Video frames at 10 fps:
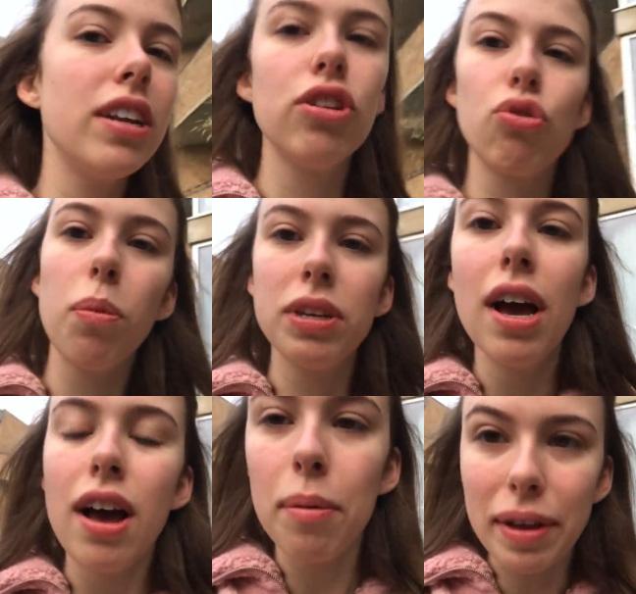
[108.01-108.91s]
then I dropped
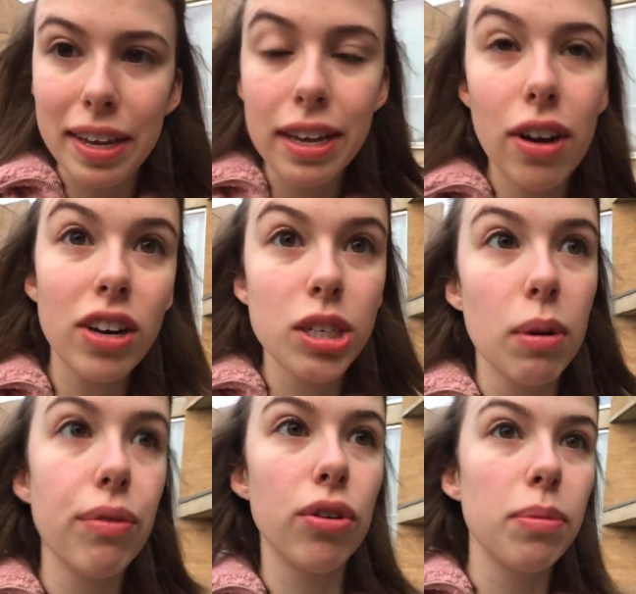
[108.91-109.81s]
my key card to
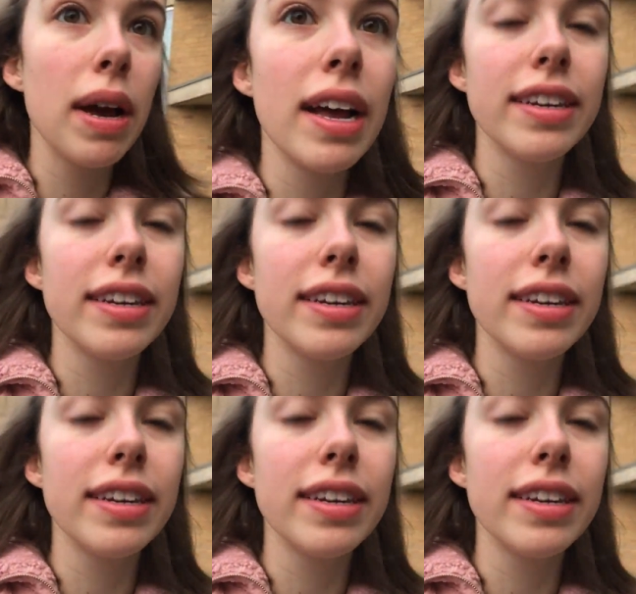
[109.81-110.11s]
my room